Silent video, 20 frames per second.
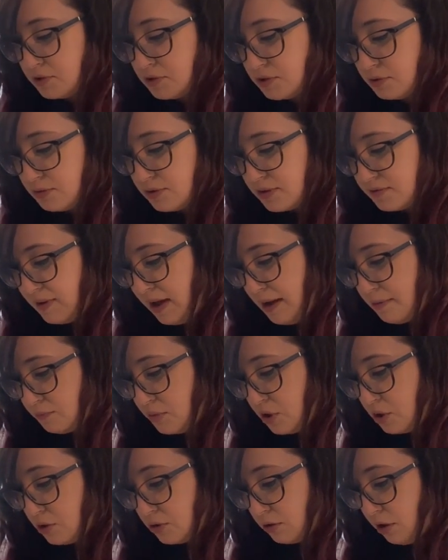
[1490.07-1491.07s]
reduced
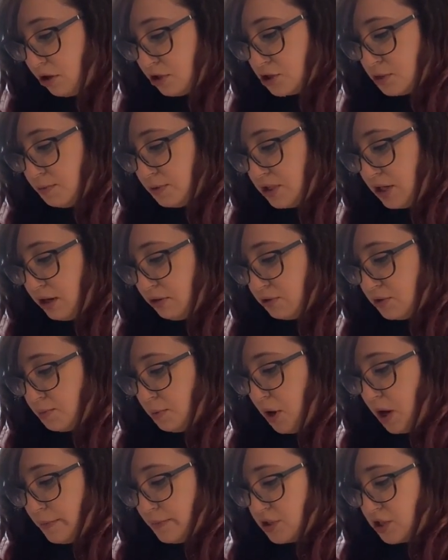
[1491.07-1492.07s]
fat milk, large potatoes,
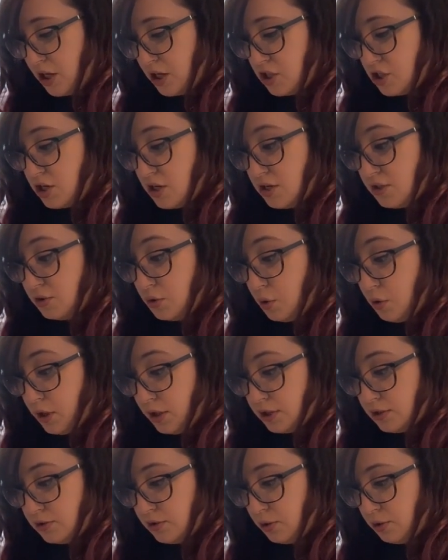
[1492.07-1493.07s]
Parmesan cheese,
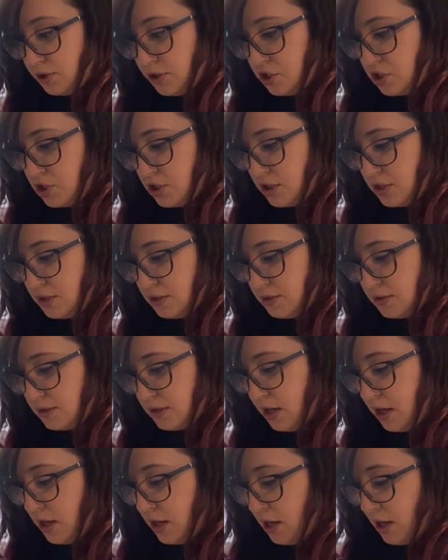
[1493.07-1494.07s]
Gorgonzola
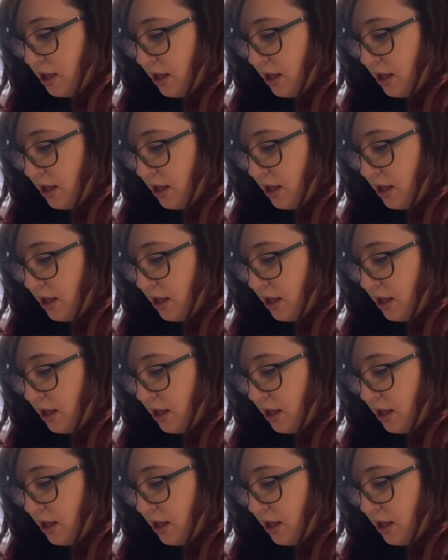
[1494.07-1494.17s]
cheese,